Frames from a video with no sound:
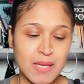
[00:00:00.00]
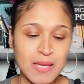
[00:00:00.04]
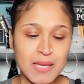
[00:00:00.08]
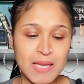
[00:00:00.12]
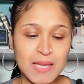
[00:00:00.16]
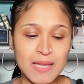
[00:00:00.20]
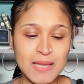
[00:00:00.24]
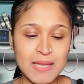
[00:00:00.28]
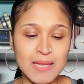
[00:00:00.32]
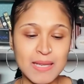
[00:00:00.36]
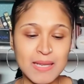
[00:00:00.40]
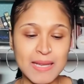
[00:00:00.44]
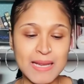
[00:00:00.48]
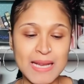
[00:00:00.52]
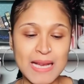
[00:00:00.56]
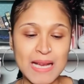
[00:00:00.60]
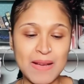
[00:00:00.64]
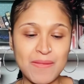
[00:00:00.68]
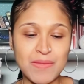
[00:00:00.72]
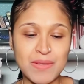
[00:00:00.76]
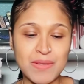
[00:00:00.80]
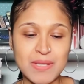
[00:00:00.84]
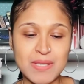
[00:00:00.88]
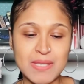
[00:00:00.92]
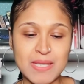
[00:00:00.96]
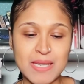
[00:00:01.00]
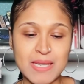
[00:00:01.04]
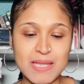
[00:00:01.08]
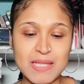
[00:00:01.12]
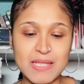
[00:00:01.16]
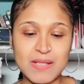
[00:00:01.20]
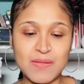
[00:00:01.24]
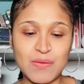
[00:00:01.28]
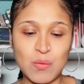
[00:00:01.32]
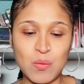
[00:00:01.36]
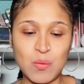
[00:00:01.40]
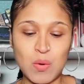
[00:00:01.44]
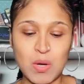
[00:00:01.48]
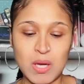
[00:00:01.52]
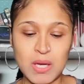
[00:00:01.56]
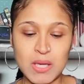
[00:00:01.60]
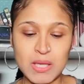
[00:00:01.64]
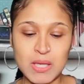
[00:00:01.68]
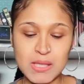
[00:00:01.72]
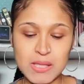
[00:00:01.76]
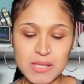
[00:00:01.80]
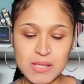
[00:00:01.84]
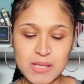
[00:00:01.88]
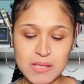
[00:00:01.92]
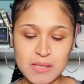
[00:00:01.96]
And then I have the Six of
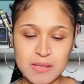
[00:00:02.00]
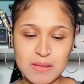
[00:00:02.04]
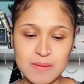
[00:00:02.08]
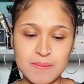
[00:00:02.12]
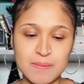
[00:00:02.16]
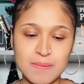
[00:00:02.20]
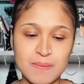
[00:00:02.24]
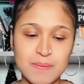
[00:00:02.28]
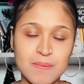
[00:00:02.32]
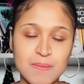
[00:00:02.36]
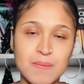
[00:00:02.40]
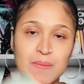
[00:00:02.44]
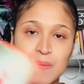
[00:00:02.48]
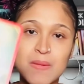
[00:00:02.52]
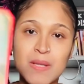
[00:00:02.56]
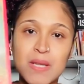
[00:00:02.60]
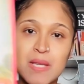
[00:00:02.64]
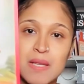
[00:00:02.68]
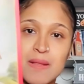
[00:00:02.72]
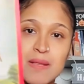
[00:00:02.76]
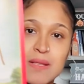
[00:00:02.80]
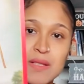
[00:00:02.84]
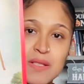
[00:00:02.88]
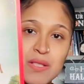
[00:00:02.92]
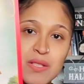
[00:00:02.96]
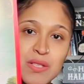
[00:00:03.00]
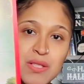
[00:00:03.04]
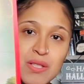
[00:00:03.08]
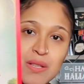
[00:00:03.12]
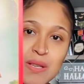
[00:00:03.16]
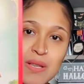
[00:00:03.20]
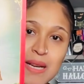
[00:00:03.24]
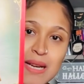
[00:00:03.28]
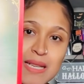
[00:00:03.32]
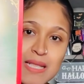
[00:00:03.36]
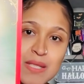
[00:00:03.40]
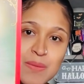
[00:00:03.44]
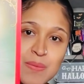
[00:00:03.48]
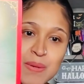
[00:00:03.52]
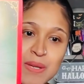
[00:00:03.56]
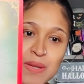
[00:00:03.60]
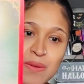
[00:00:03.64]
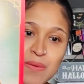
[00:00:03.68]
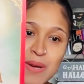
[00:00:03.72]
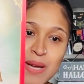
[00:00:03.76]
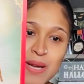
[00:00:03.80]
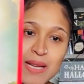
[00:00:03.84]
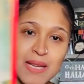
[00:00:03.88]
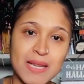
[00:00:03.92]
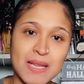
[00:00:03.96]
Wands. This is you guys being
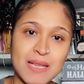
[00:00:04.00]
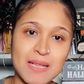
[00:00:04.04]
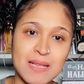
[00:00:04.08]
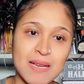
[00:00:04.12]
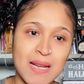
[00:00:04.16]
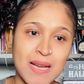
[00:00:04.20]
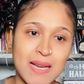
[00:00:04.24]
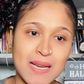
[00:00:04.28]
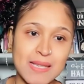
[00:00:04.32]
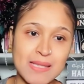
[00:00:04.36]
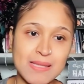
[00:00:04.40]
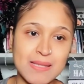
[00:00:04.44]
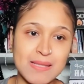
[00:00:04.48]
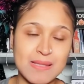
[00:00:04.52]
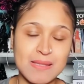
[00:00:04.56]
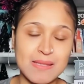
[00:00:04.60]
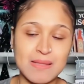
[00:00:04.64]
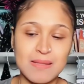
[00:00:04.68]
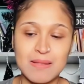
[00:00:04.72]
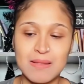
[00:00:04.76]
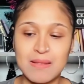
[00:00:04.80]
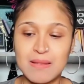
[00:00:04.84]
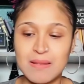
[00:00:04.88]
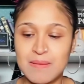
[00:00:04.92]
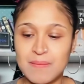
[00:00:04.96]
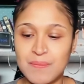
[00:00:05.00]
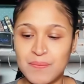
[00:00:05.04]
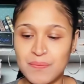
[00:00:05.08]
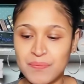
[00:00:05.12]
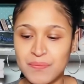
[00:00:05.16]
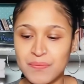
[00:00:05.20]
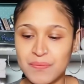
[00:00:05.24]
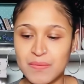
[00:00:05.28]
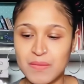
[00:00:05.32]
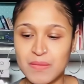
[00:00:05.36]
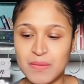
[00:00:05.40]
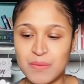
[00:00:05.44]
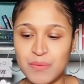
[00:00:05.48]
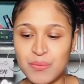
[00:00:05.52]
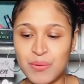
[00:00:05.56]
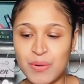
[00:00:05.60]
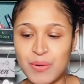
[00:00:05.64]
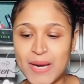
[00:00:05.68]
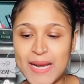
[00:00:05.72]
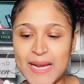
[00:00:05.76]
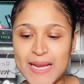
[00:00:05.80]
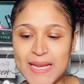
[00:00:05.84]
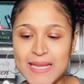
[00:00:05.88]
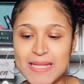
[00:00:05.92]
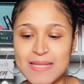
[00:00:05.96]
recognized,
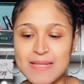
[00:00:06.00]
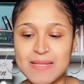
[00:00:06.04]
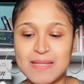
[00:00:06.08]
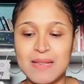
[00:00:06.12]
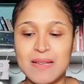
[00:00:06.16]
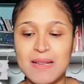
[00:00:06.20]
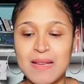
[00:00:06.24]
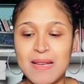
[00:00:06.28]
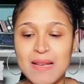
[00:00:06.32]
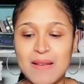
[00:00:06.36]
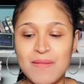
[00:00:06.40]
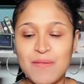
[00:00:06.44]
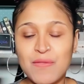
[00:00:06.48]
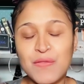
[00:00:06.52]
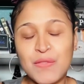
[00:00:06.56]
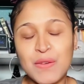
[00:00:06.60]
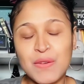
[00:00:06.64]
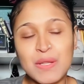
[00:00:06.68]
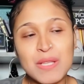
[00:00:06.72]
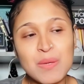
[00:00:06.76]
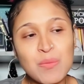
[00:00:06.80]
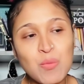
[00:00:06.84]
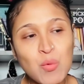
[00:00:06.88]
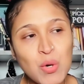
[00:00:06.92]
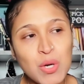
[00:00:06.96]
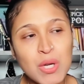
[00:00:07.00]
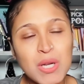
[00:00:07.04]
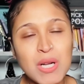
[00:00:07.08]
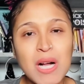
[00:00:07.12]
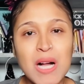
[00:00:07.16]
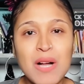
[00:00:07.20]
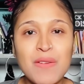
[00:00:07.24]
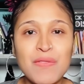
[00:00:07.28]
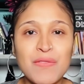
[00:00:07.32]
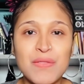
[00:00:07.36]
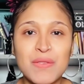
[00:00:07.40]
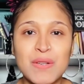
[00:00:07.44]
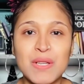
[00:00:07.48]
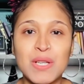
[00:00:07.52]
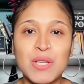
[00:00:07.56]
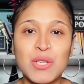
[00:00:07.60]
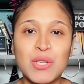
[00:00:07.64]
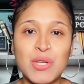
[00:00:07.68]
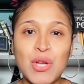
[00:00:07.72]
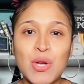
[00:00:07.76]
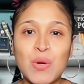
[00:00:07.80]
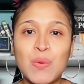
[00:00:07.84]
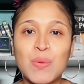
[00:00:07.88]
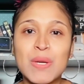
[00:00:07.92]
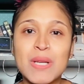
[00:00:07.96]
praised, feeling more confident,
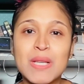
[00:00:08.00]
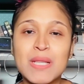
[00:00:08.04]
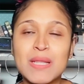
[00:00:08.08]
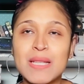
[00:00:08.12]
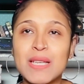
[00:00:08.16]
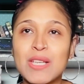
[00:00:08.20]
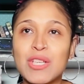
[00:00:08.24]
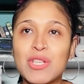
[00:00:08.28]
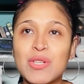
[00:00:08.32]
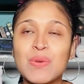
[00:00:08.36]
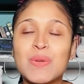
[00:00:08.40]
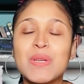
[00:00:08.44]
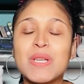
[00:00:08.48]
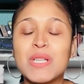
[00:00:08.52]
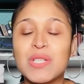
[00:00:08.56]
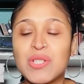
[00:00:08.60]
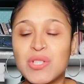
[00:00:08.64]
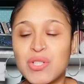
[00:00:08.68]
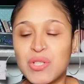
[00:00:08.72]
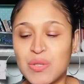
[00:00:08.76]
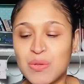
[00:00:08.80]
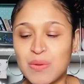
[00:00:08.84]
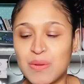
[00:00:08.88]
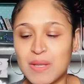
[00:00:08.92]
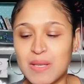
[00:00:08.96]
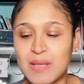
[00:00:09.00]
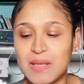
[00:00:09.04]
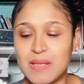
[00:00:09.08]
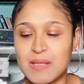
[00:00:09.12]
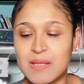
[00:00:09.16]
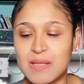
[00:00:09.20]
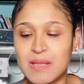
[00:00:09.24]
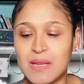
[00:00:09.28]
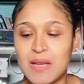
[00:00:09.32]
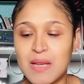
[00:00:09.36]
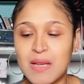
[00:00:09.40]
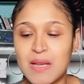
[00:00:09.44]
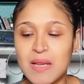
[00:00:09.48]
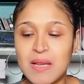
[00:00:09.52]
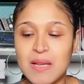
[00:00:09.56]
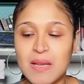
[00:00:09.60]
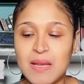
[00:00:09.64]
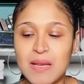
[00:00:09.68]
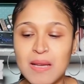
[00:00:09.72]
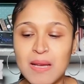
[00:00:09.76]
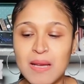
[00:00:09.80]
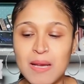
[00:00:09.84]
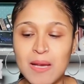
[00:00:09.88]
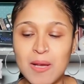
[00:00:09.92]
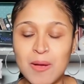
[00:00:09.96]
knowing that you can do this,
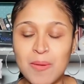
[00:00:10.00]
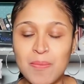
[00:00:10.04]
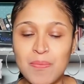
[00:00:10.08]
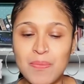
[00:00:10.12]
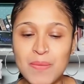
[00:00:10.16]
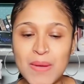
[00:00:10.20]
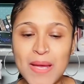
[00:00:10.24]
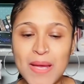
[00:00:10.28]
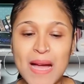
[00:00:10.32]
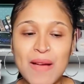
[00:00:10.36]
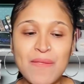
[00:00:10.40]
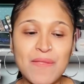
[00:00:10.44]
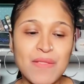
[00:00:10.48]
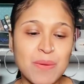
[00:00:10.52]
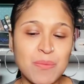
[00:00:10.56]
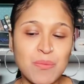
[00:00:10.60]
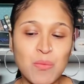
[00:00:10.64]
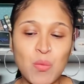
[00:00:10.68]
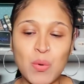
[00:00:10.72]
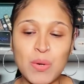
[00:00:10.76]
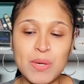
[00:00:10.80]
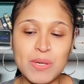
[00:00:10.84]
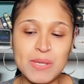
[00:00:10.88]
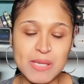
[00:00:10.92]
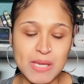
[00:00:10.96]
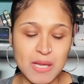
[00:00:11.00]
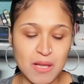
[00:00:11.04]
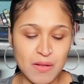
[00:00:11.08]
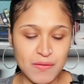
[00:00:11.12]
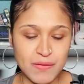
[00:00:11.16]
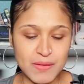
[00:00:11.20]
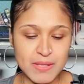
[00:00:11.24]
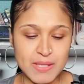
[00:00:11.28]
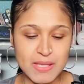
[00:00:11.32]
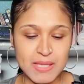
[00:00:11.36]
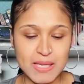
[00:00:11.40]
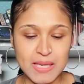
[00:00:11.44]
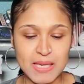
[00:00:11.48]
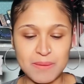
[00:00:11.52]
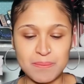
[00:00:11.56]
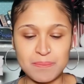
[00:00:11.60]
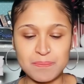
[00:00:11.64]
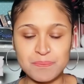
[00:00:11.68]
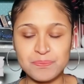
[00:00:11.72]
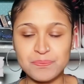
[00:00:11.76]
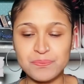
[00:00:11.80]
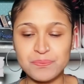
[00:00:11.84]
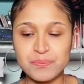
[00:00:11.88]
having more self-esteem.